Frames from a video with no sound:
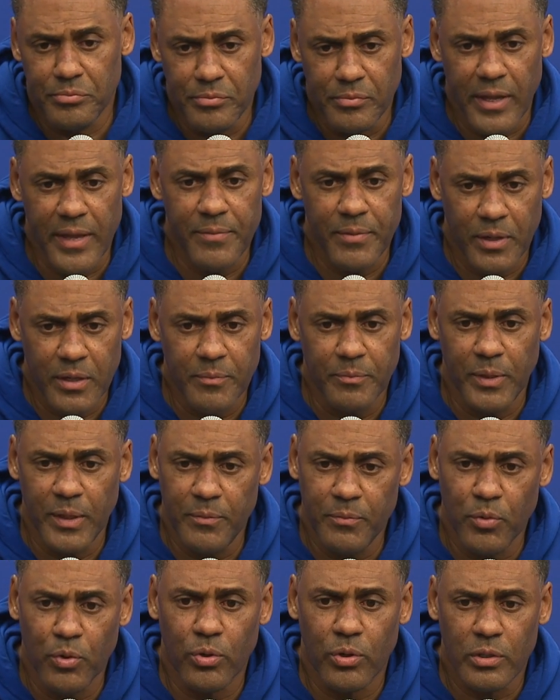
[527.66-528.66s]
Maybe could be
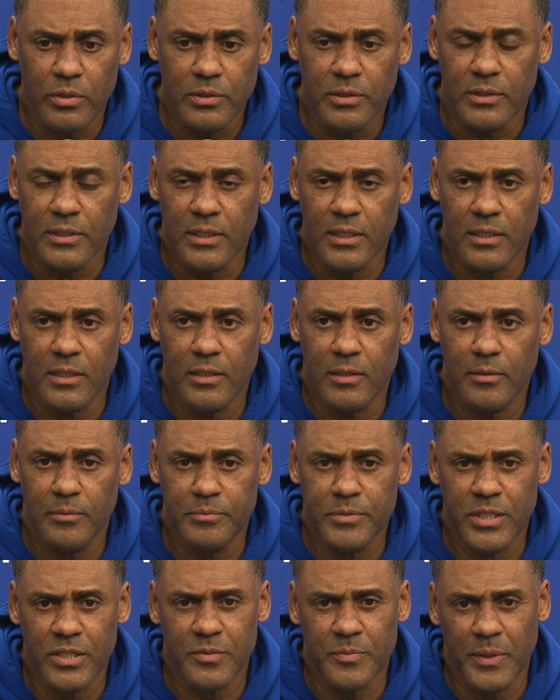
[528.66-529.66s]
more
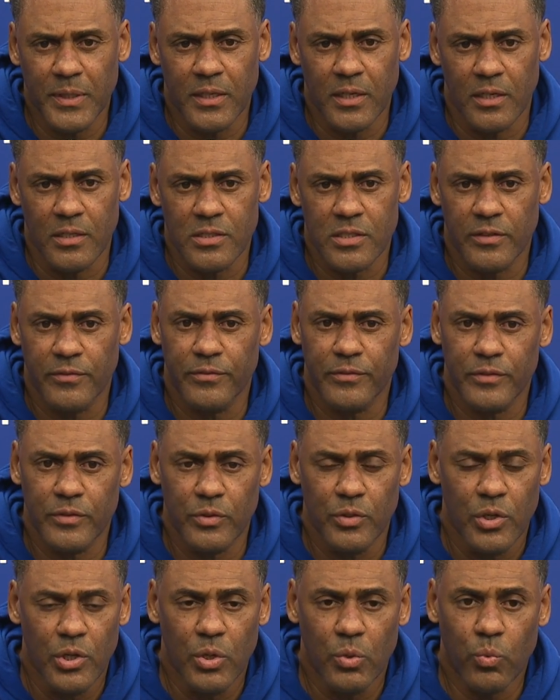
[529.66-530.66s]
just because of
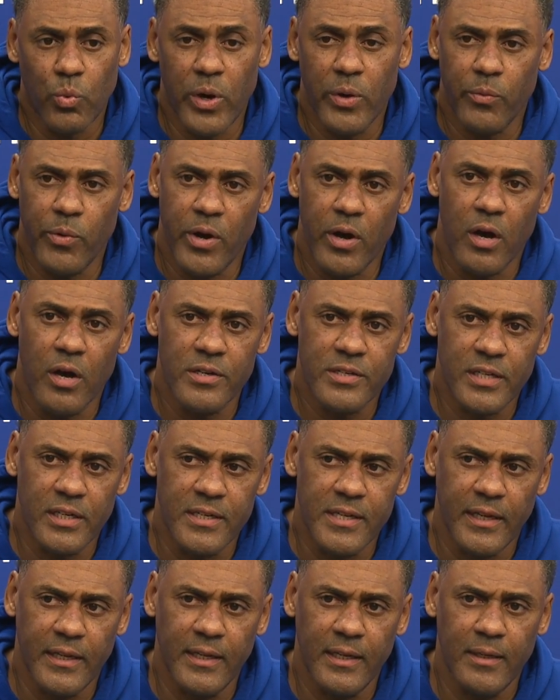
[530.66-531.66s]
where we are as a
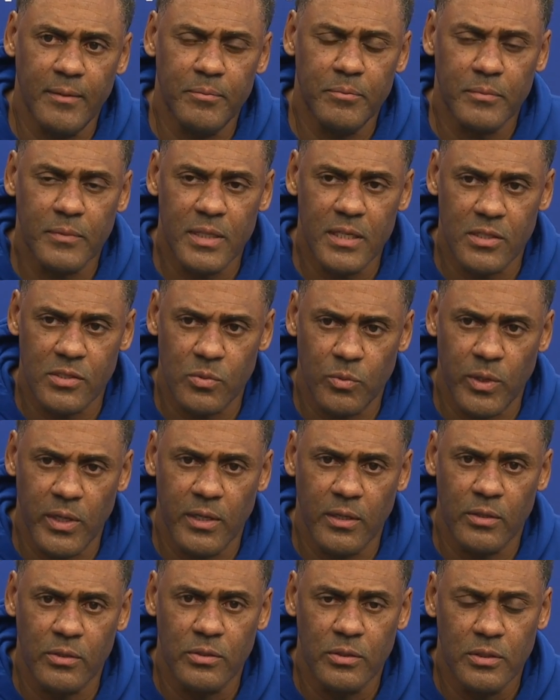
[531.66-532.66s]
team as
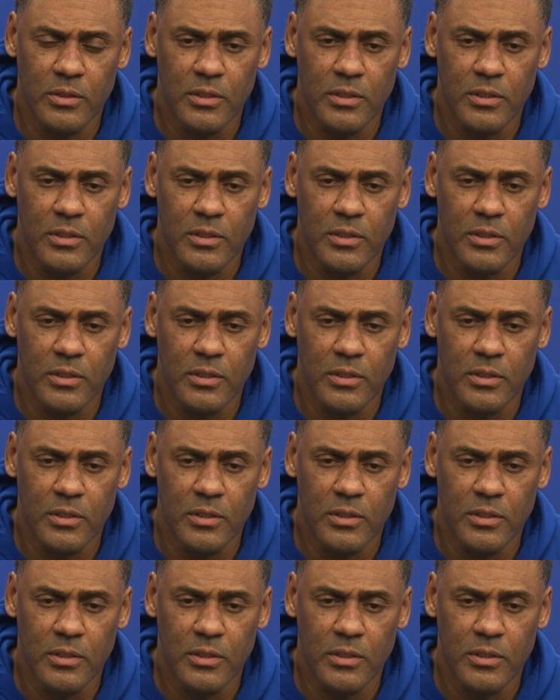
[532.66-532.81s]
well.